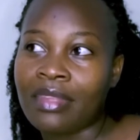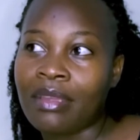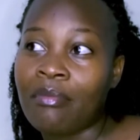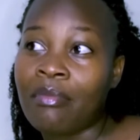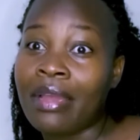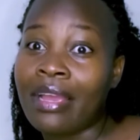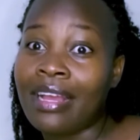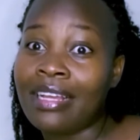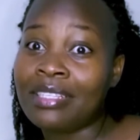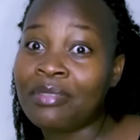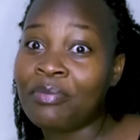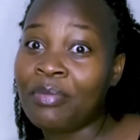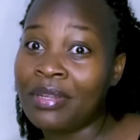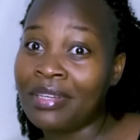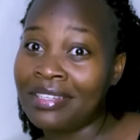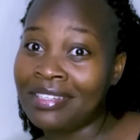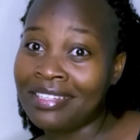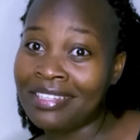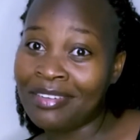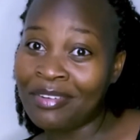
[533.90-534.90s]
My
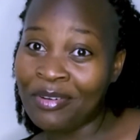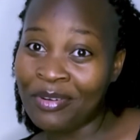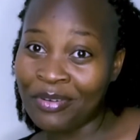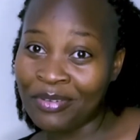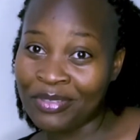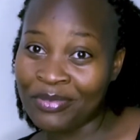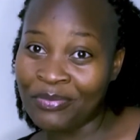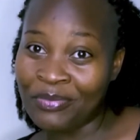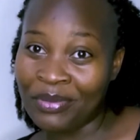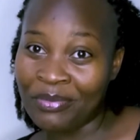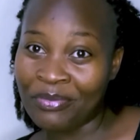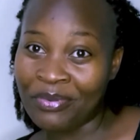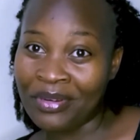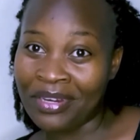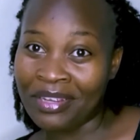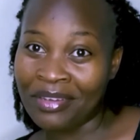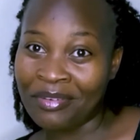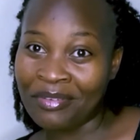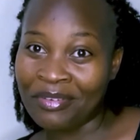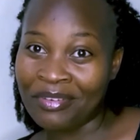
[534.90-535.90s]
husband calls me
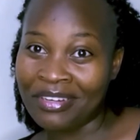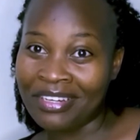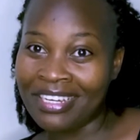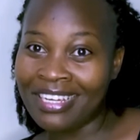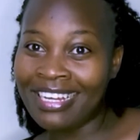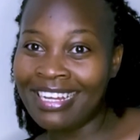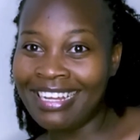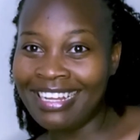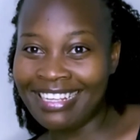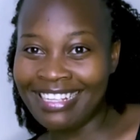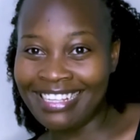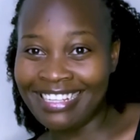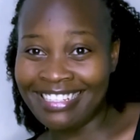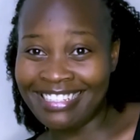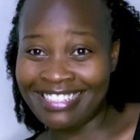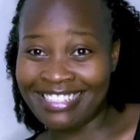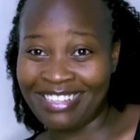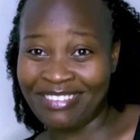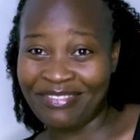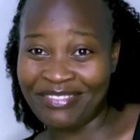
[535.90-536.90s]
prayer warrior
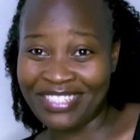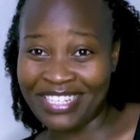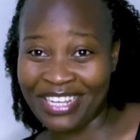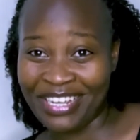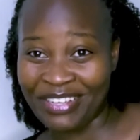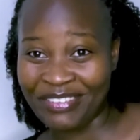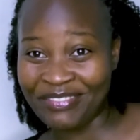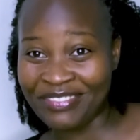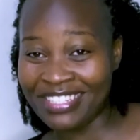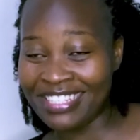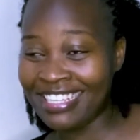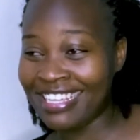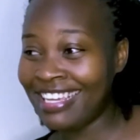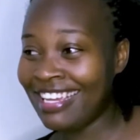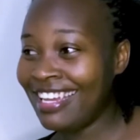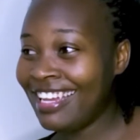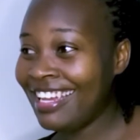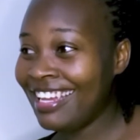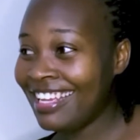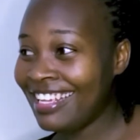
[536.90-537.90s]
sometimes.
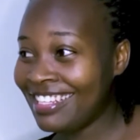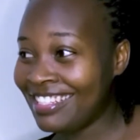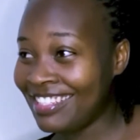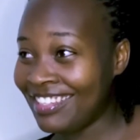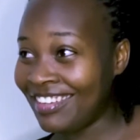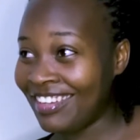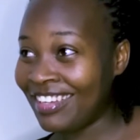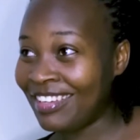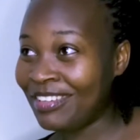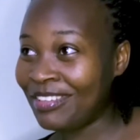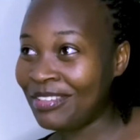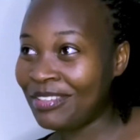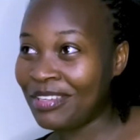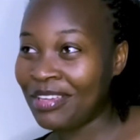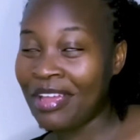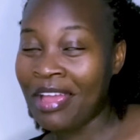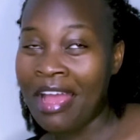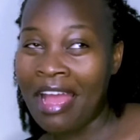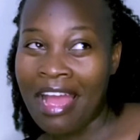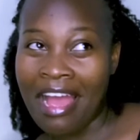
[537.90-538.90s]
So I could,
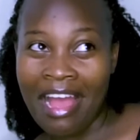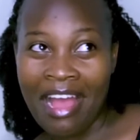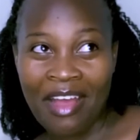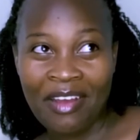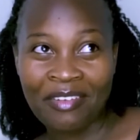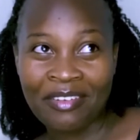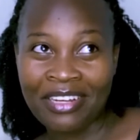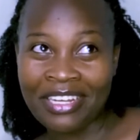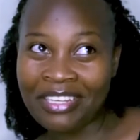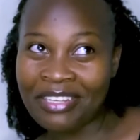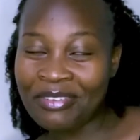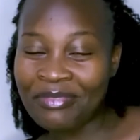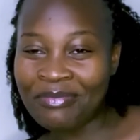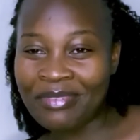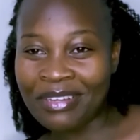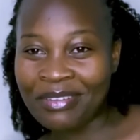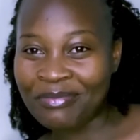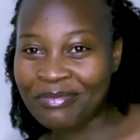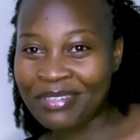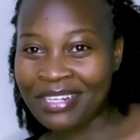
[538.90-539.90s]
how are you,
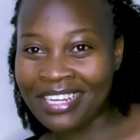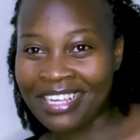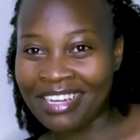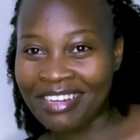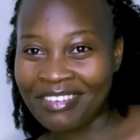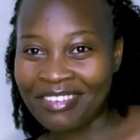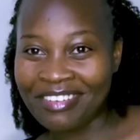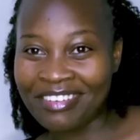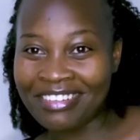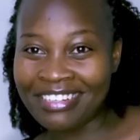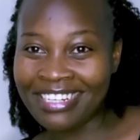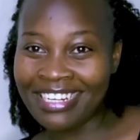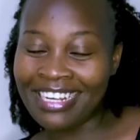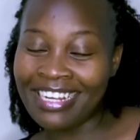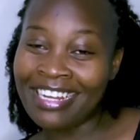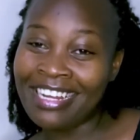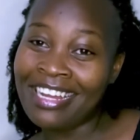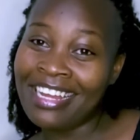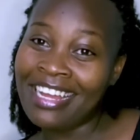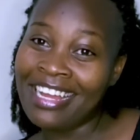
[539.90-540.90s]
my prayer warrior,
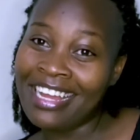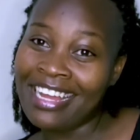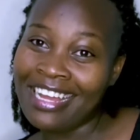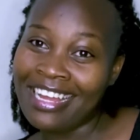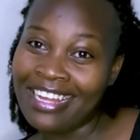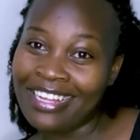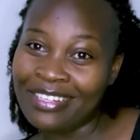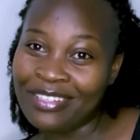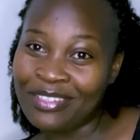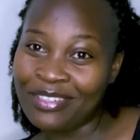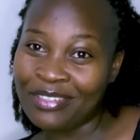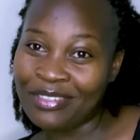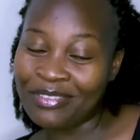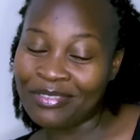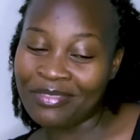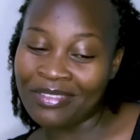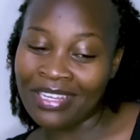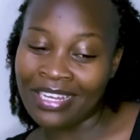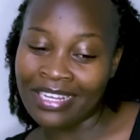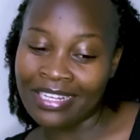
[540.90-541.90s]
and all
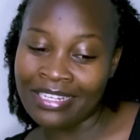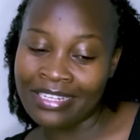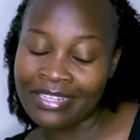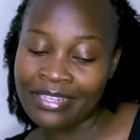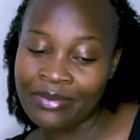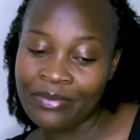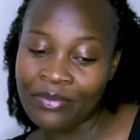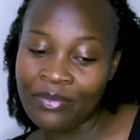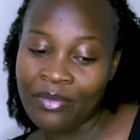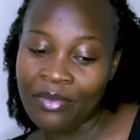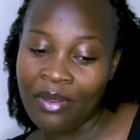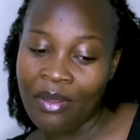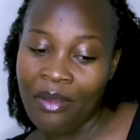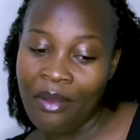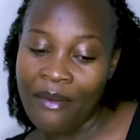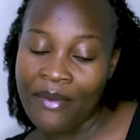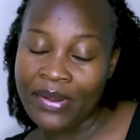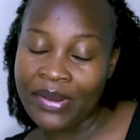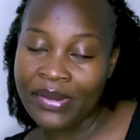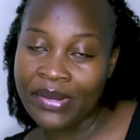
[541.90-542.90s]
of that.
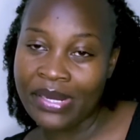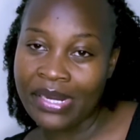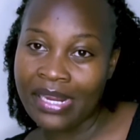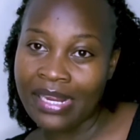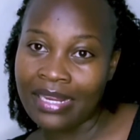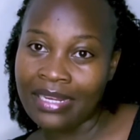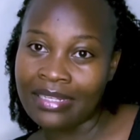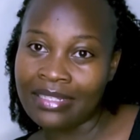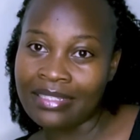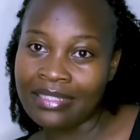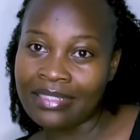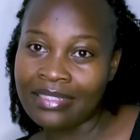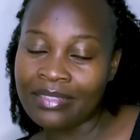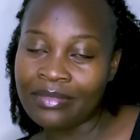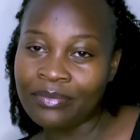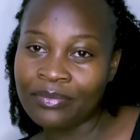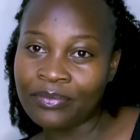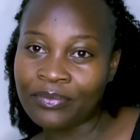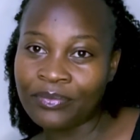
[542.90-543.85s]
And